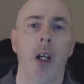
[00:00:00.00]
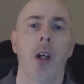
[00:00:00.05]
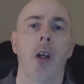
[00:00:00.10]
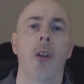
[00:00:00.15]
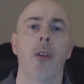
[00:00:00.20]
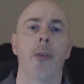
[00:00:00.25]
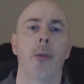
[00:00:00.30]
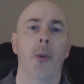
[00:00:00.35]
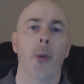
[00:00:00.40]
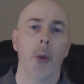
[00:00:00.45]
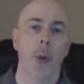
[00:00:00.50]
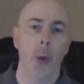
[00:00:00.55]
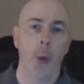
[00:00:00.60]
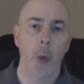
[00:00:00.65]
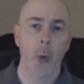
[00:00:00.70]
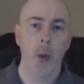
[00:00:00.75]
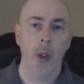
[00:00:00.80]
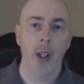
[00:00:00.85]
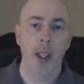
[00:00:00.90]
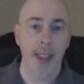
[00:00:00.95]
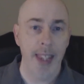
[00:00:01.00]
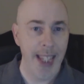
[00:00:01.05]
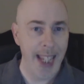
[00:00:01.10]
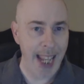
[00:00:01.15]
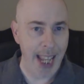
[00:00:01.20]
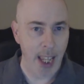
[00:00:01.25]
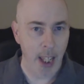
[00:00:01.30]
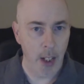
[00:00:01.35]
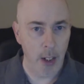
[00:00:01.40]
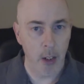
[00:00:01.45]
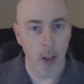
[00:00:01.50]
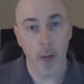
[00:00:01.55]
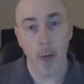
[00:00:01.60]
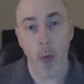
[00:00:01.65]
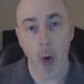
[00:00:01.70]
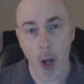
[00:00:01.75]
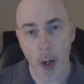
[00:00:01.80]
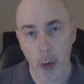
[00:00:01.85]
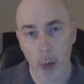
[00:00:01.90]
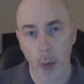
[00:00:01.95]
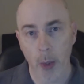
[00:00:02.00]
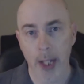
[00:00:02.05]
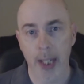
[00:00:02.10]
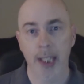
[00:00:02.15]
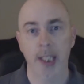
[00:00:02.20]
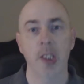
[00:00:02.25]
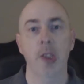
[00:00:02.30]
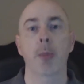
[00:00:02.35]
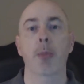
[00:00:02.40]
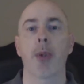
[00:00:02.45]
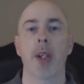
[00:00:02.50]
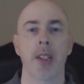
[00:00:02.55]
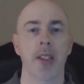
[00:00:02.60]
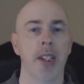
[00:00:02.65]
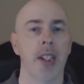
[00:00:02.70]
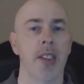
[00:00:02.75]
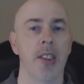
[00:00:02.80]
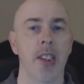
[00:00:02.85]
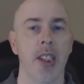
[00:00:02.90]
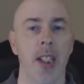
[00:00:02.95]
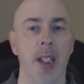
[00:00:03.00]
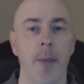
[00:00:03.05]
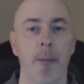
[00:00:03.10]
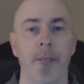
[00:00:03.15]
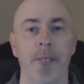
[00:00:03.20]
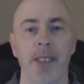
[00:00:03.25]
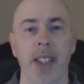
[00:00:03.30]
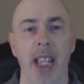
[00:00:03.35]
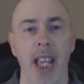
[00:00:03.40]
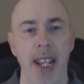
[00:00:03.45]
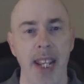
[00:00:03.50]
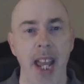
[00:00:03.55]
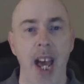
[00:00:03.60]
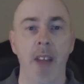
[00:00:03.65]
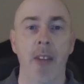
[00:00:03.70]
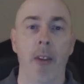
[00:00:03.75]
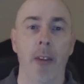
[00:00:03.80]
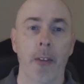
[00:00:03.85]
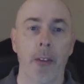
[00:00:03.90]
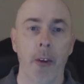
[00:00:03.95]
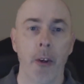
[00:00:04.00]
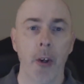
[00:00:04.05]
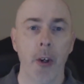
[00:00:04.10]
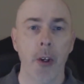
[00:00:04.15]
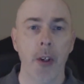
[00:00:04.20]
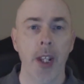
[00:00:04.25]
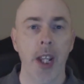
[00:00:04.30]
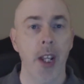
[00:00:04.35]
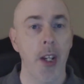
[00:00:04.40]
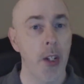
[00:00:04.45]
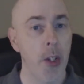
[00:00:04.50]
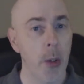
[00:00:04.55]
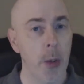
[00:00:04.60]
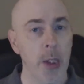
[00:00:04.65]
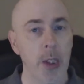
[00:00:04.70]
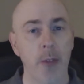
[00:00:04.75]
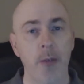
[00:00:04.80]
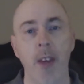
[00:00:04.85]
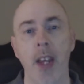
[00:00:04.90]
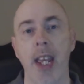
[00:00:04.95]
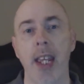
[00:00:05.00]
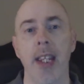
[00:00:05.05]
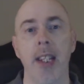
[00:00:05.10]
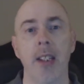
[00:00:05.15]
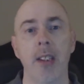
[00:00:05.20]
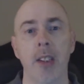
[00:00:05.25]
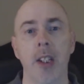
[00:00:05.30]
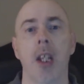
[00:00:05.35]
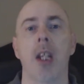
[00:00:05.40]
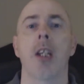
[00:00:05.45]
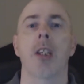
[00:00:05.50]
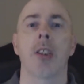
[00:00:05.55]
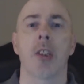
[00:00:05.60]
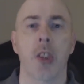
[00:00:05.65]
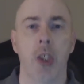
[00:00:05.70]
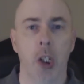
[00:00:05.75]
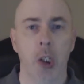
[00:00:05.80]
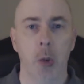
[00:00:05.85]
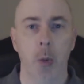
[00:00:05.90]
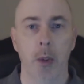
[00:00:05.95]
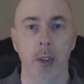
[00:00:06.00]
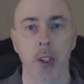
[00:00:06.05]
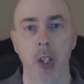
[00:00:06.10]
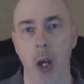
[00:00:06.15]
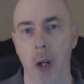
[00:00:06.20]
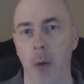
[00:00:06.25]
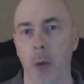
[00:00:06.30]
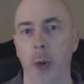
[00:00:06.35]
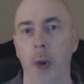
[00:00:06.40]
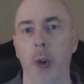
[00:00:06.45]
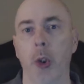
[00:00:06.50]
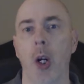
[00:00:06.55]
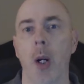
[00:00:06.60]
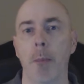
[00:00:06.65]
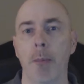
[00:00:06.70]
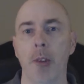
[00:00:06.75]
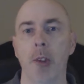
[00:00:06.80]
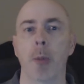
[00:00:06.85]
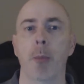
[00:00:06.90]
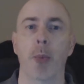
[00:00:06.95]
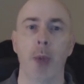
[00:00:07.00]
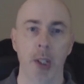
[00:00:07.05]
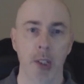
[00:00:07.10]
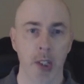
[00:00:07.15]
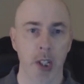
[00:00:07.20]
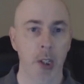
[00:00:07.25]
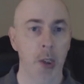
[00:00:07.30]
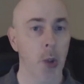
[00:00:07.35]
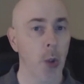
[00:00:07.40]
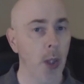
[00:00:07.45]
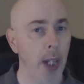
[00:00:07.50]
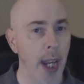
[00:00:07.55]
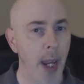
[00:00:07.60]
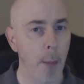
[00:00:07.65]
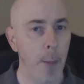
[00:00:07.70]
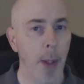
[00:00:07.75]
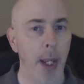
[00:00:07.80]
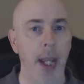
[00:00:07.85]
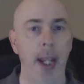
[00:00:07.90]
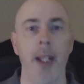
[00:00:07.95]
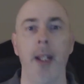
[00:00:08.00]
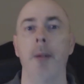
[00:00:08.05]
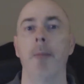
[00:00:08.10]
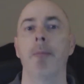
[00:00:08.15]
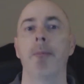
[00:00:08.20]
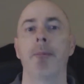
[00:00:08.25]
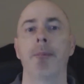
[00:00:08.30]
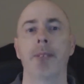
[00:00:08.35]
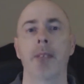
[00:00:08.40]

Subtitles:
through the end of Ronald Reagan's presidency. And now the third and newest phase starts with Donald Trump's presidential campaign.